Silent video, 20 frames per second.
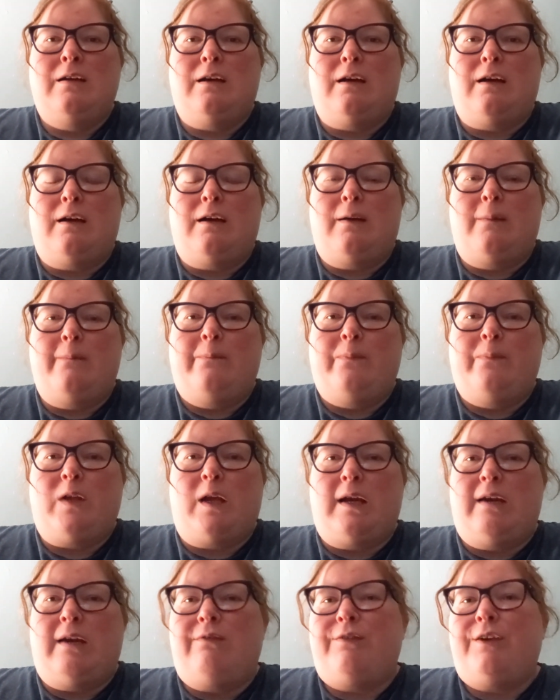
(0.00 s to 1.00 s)
And
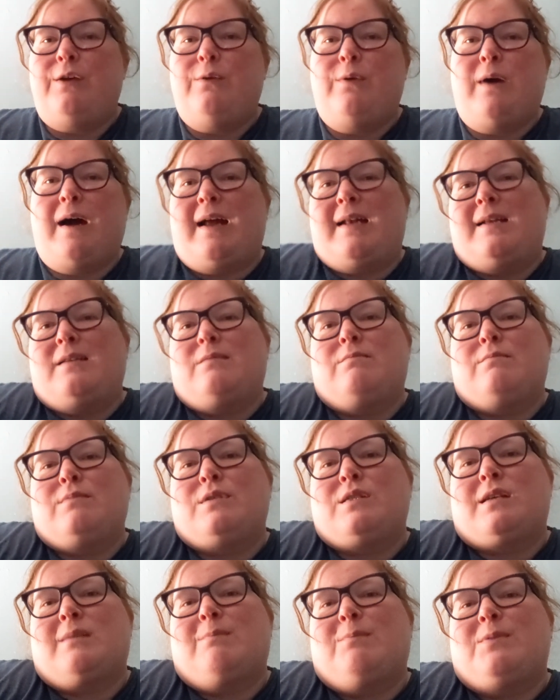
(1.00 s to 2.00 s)
if you want,
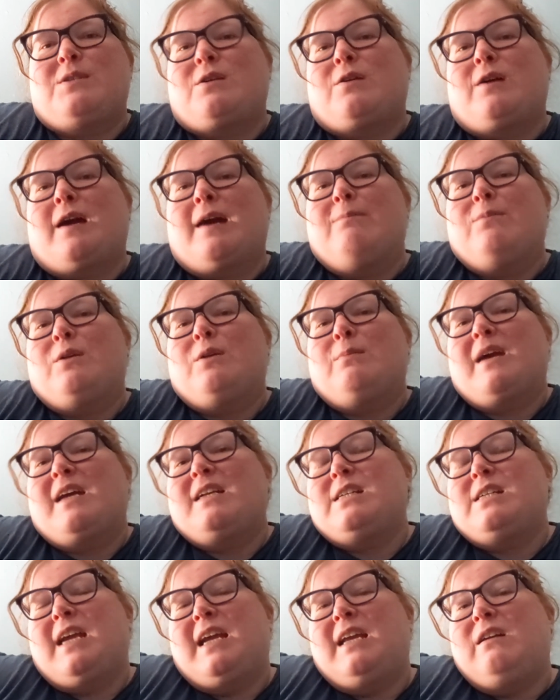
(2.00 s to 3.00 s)
subscribe to my
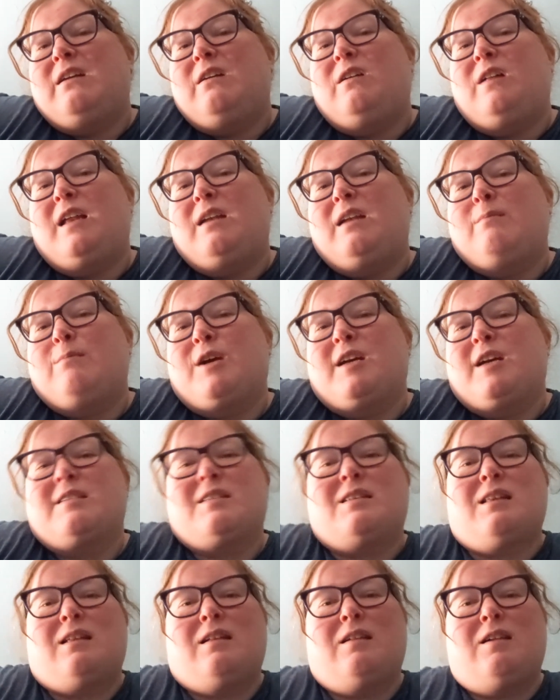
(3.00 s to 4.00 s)
channel and press
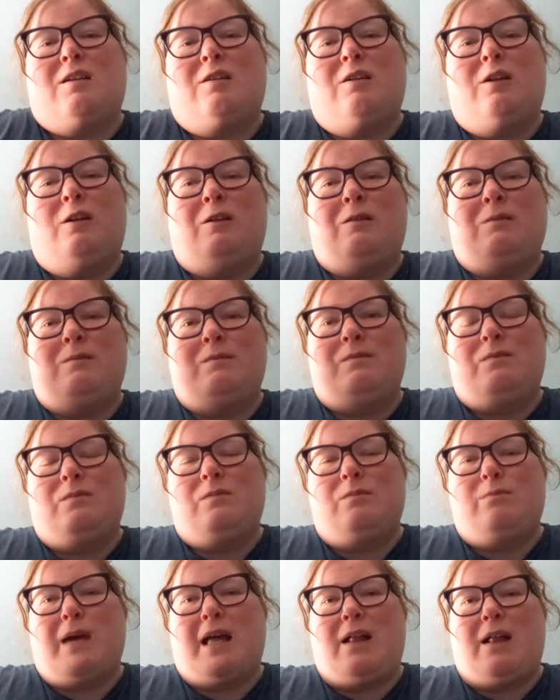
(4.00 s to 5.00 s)
the little
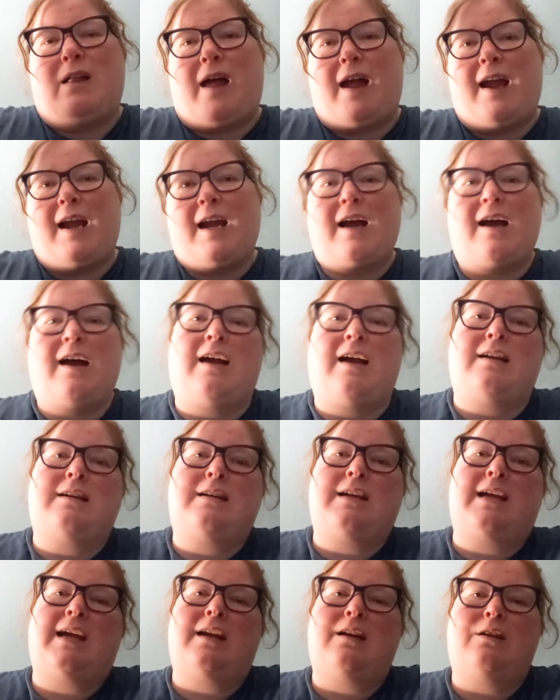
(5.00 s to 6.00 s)
bell icon
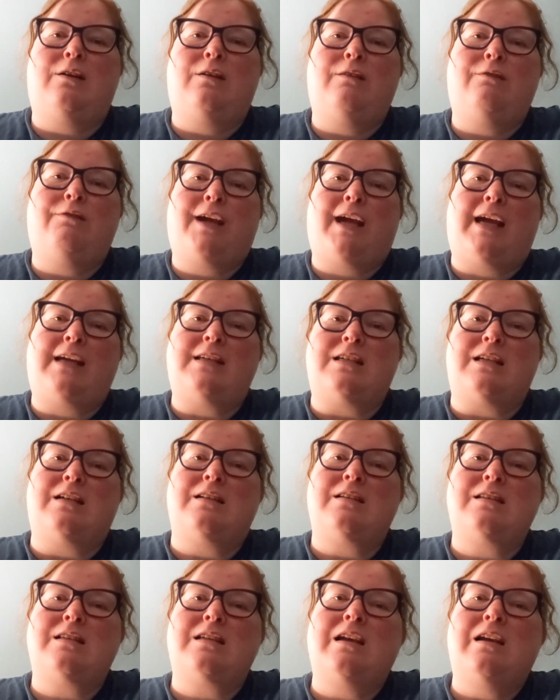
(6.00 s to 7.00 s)
to get
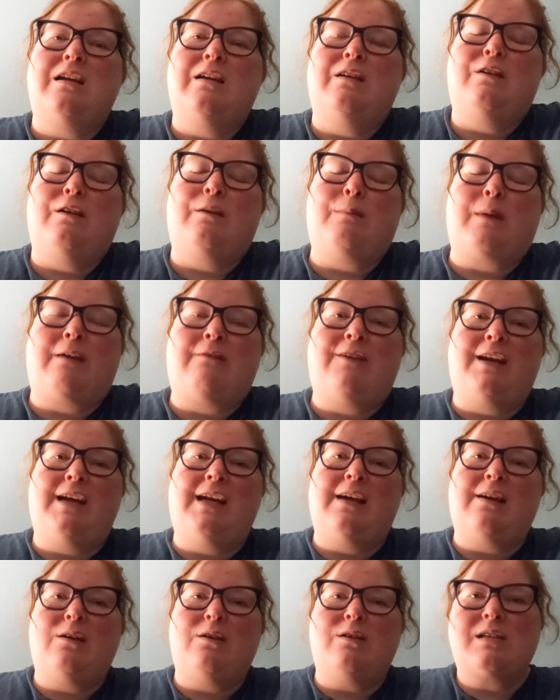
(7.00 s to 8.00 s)
notifications when my
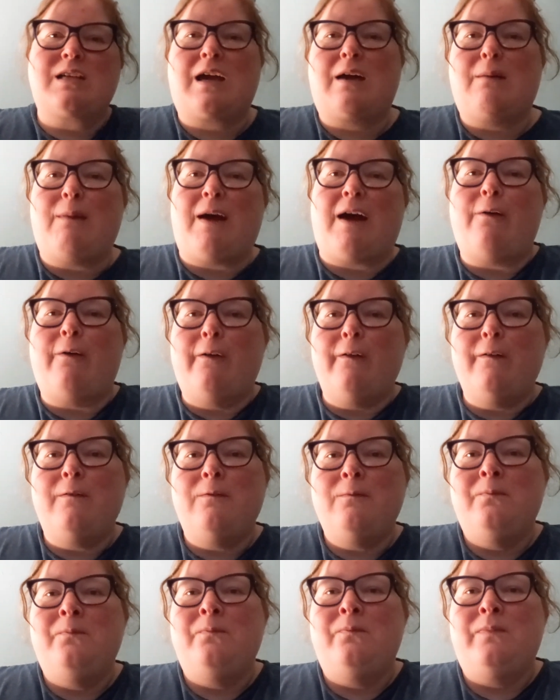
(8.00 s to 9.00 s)
videos come out.
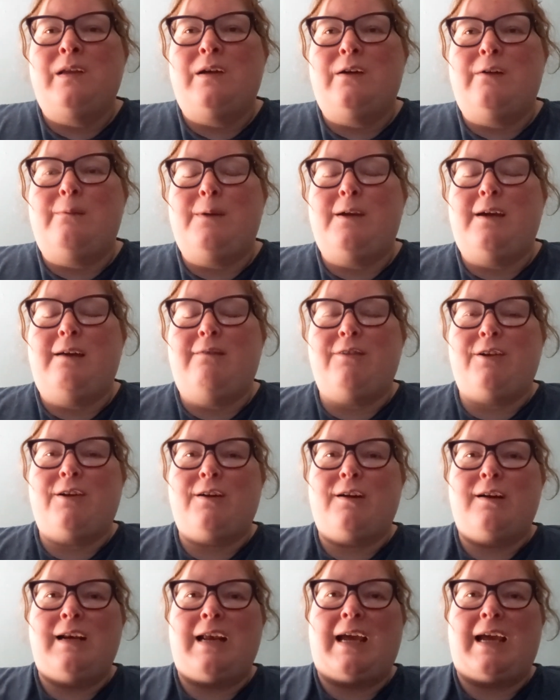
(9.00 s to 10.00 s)
Hope you have a
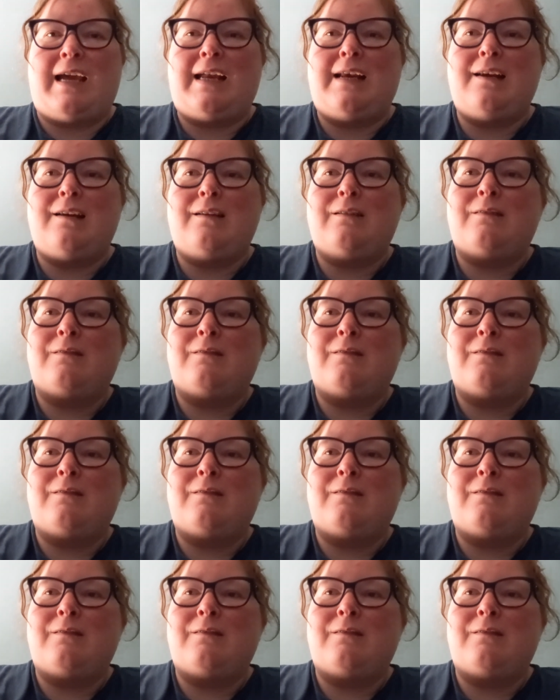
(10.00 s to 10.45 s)
good night.